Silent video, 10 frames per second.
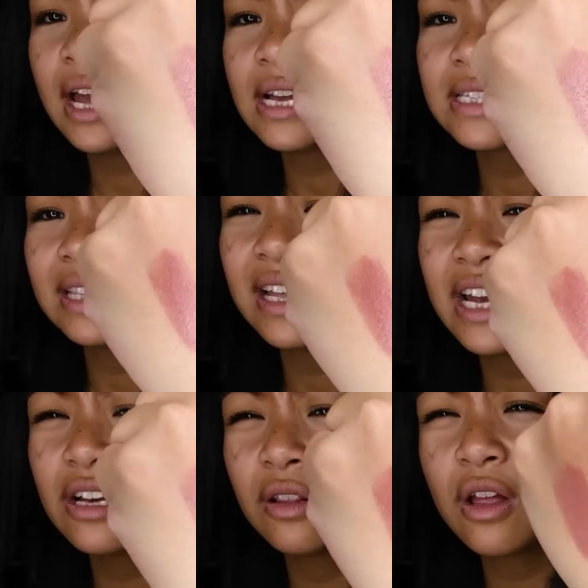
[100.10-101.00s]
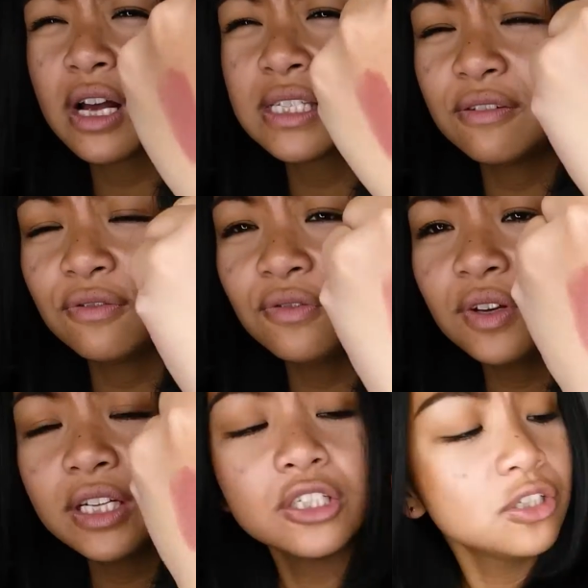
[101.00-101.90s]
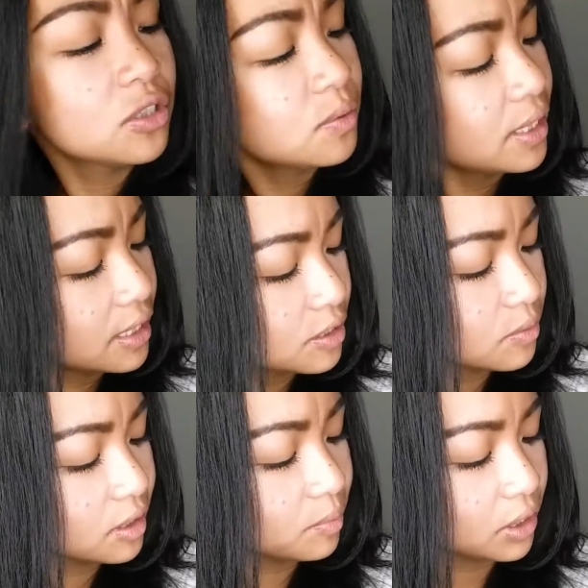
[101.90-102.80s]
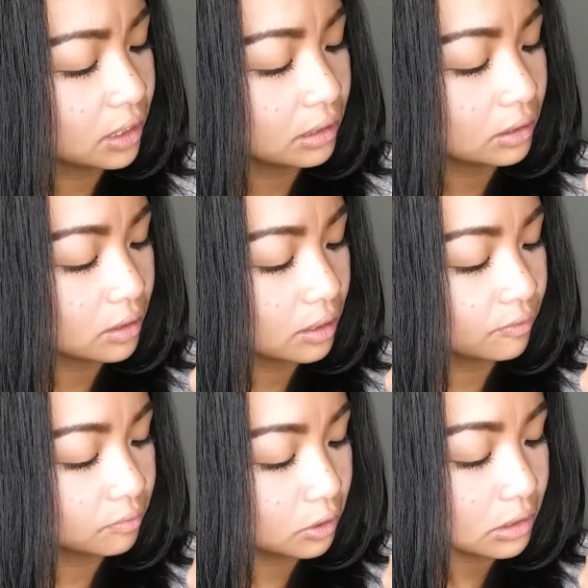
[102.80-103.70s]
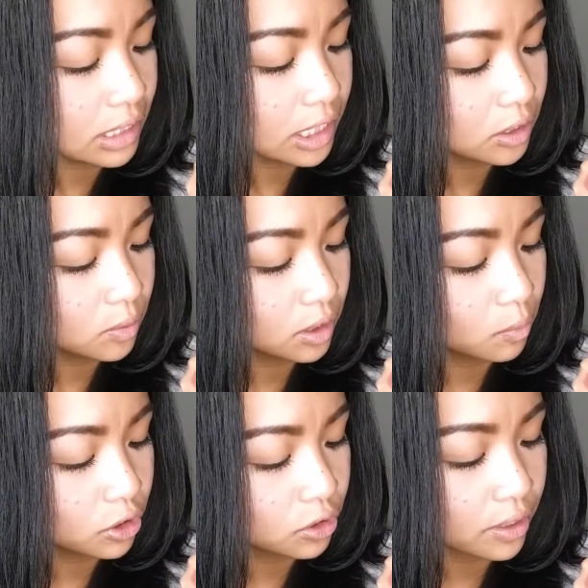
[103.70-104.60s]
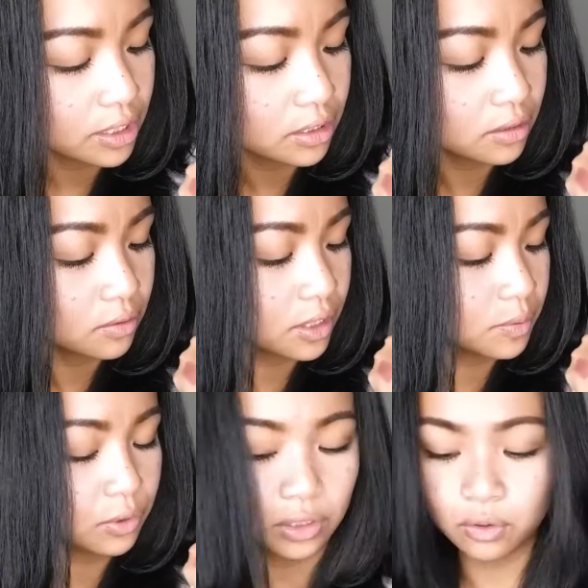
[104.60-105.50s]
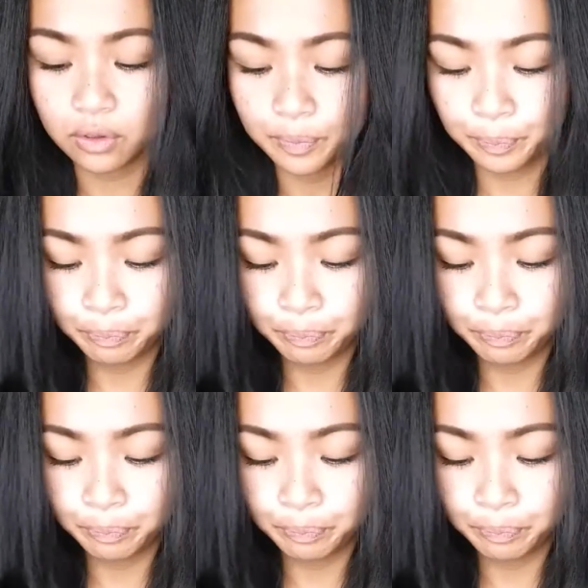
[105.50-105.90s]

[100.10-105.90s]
has a light glossy finish to it. It's really pretty. It looks like it's really moisturizing, so that's pretty cool.